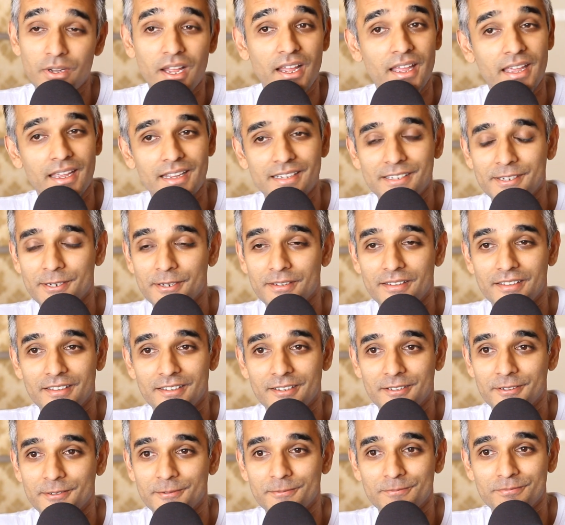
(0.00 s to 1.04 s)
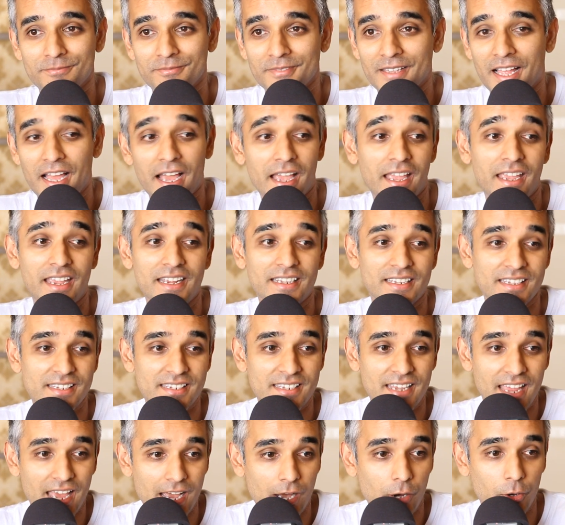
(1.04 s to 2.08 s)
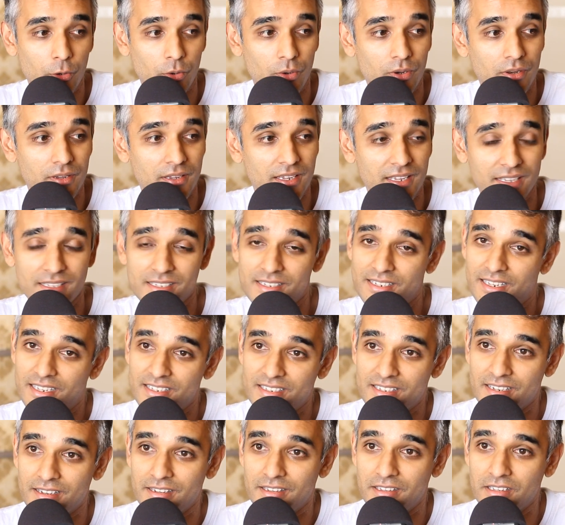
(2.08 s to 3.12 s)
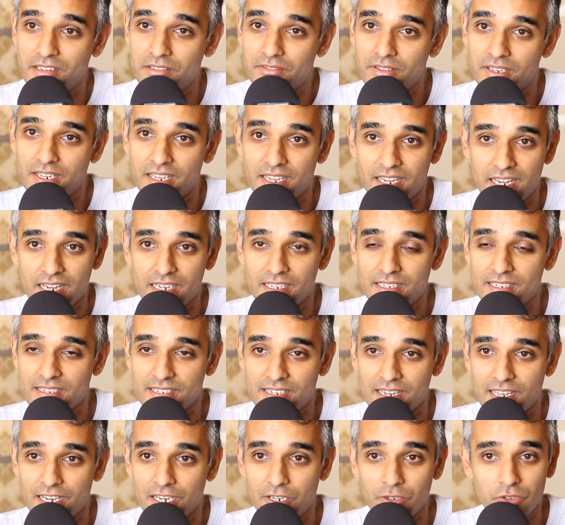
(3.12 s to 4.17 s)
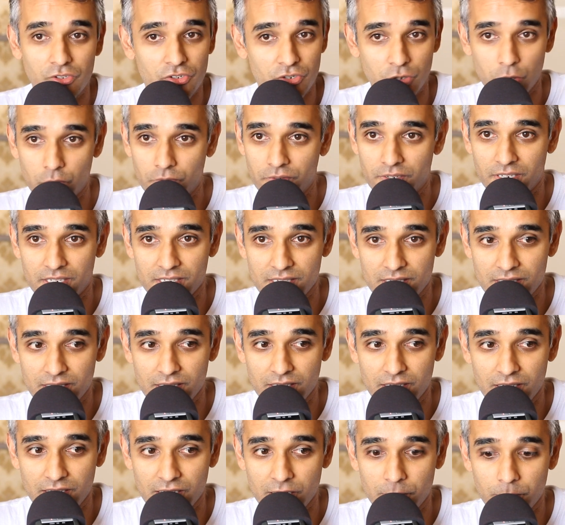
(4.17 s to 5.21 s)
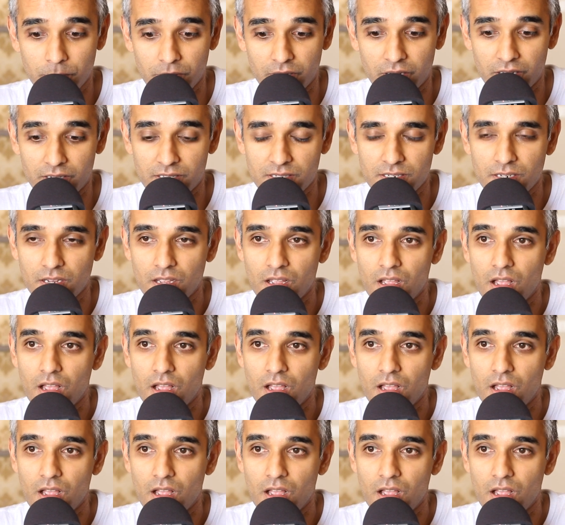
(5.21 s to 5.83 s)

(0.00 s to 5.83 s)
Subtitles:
I hate to sound insensitive and I hate to sound chauvinistic, but